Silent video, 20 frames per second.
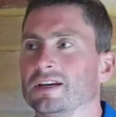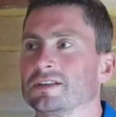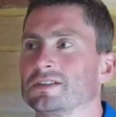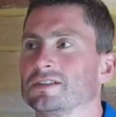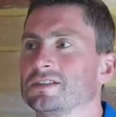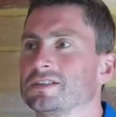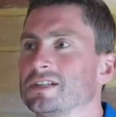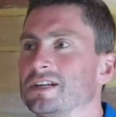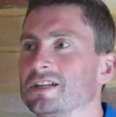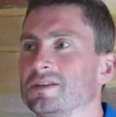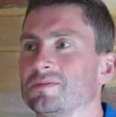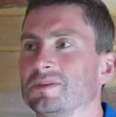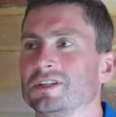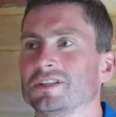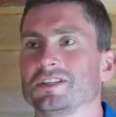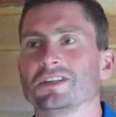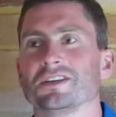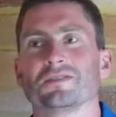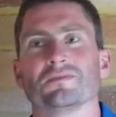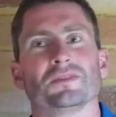
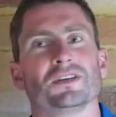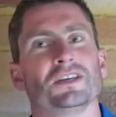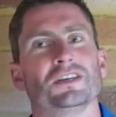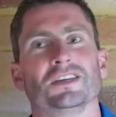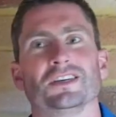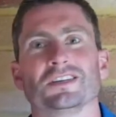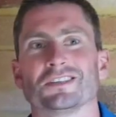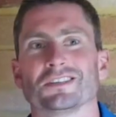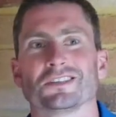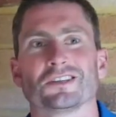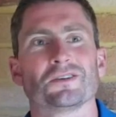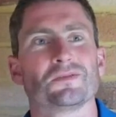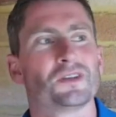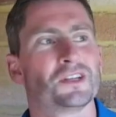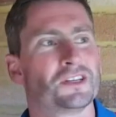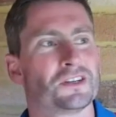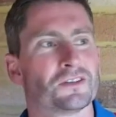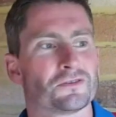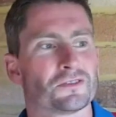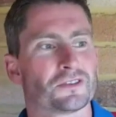Sustainability can be so many
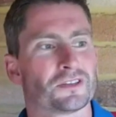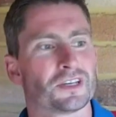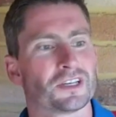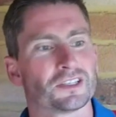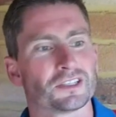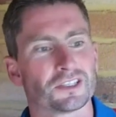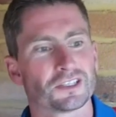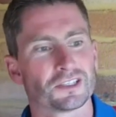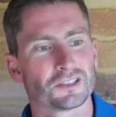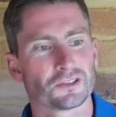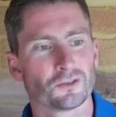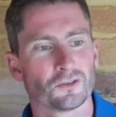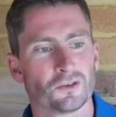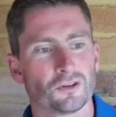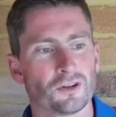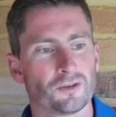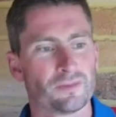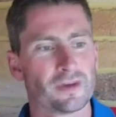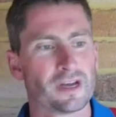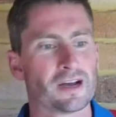different things, and it's
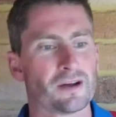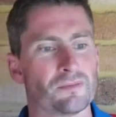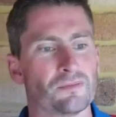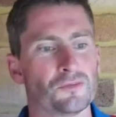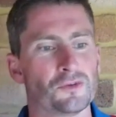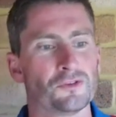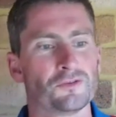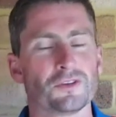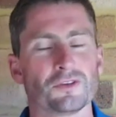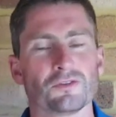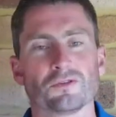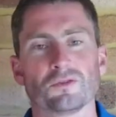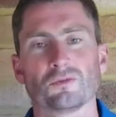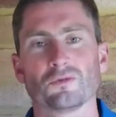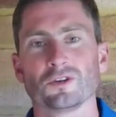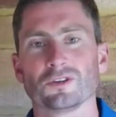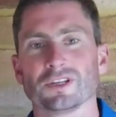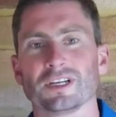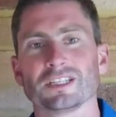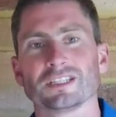all about moving from
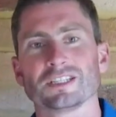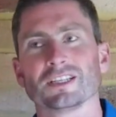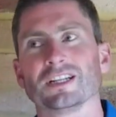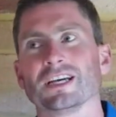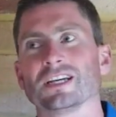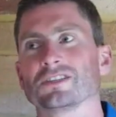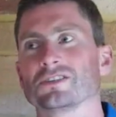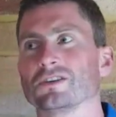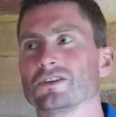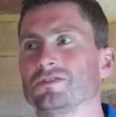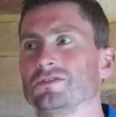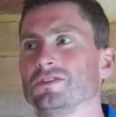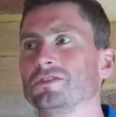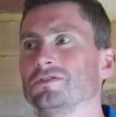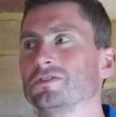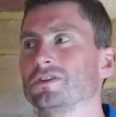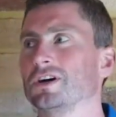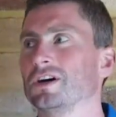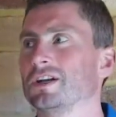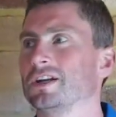one day to the next. So if
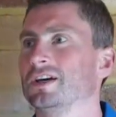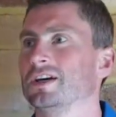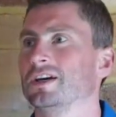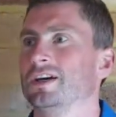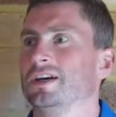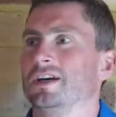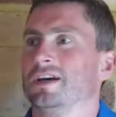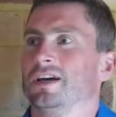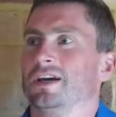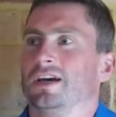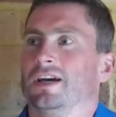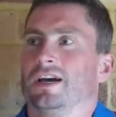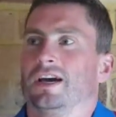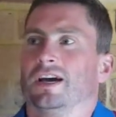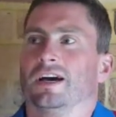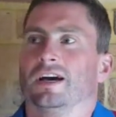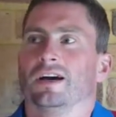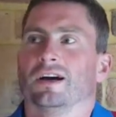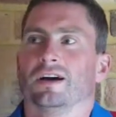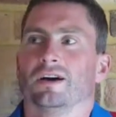you've got,
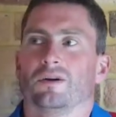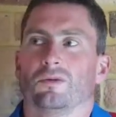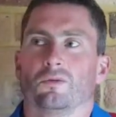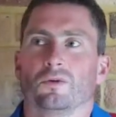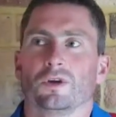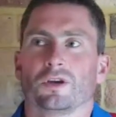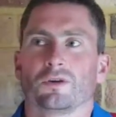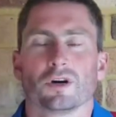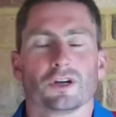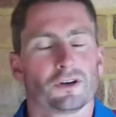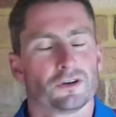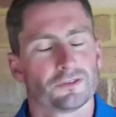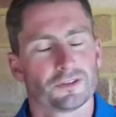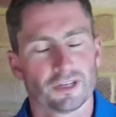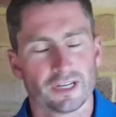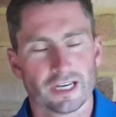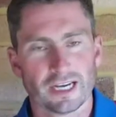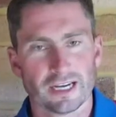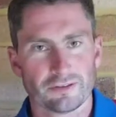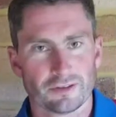we quite
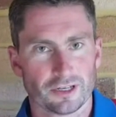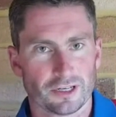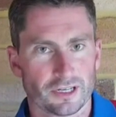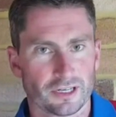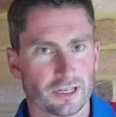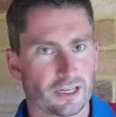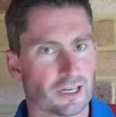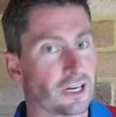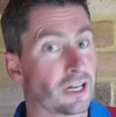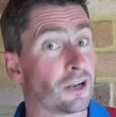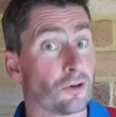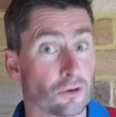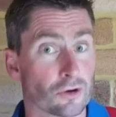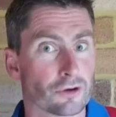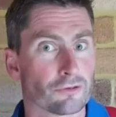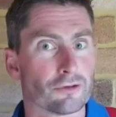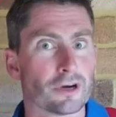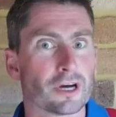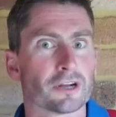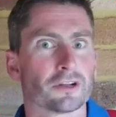often have a
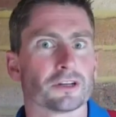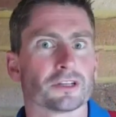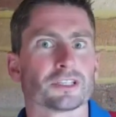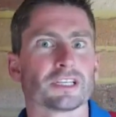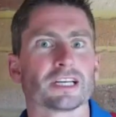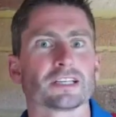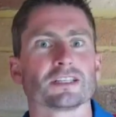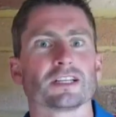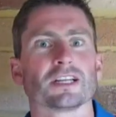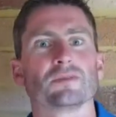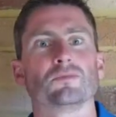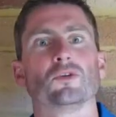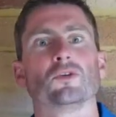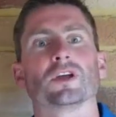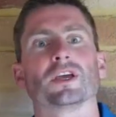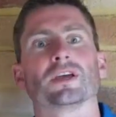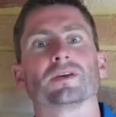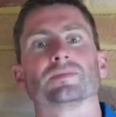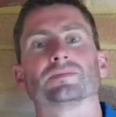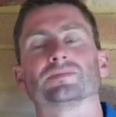longer run on a Saturday
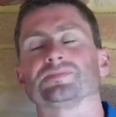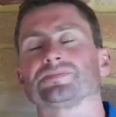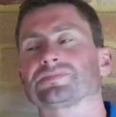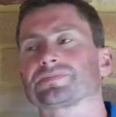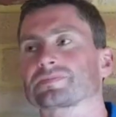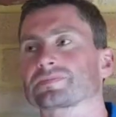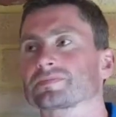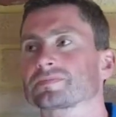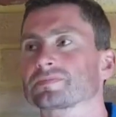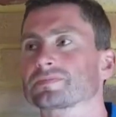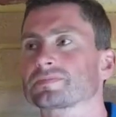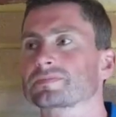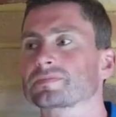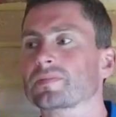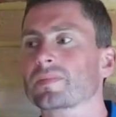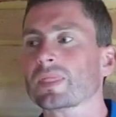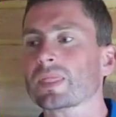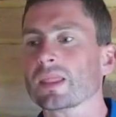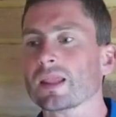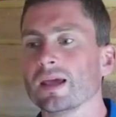morning.
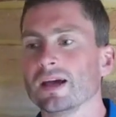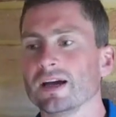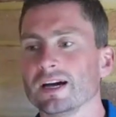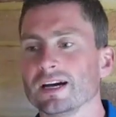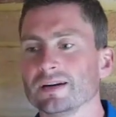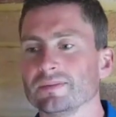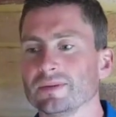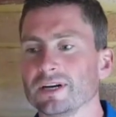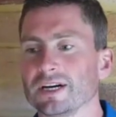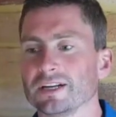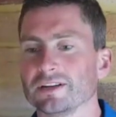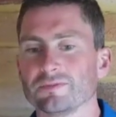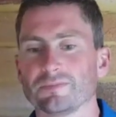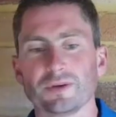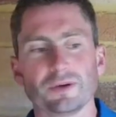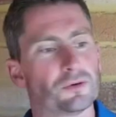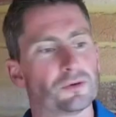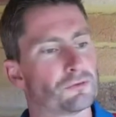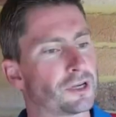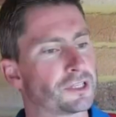And if
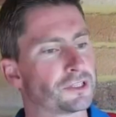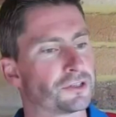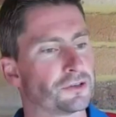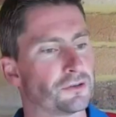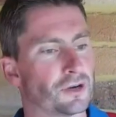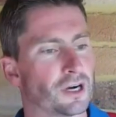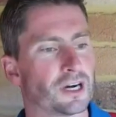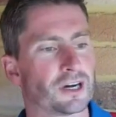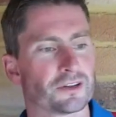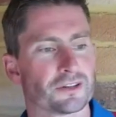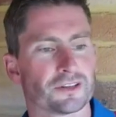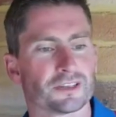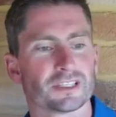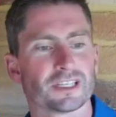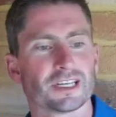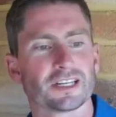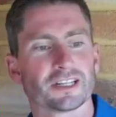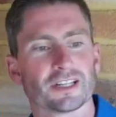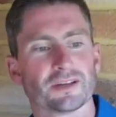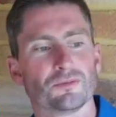people run too hard on the
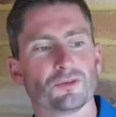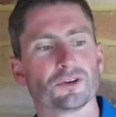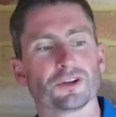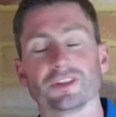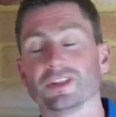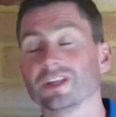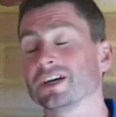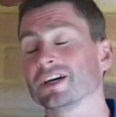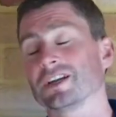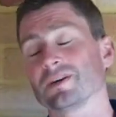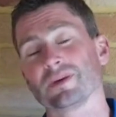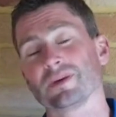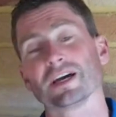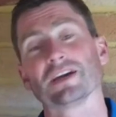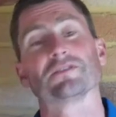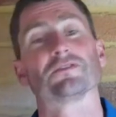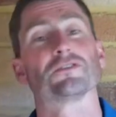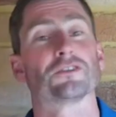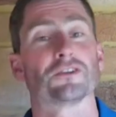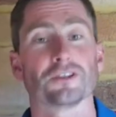Saturday morning, they're to
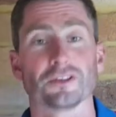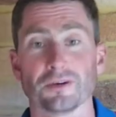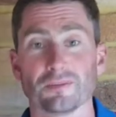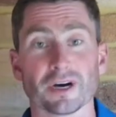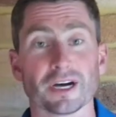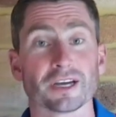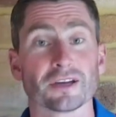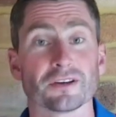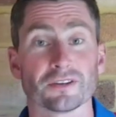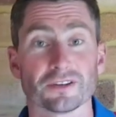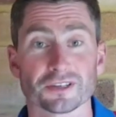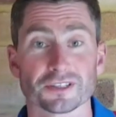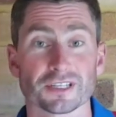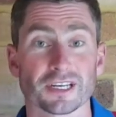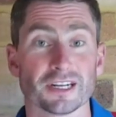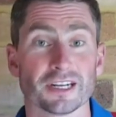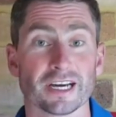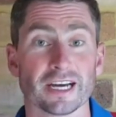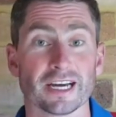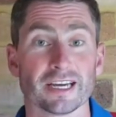pay for it on the bike on the
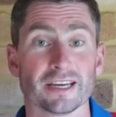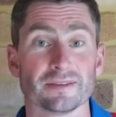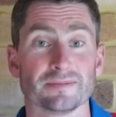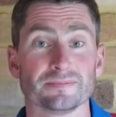Sunday.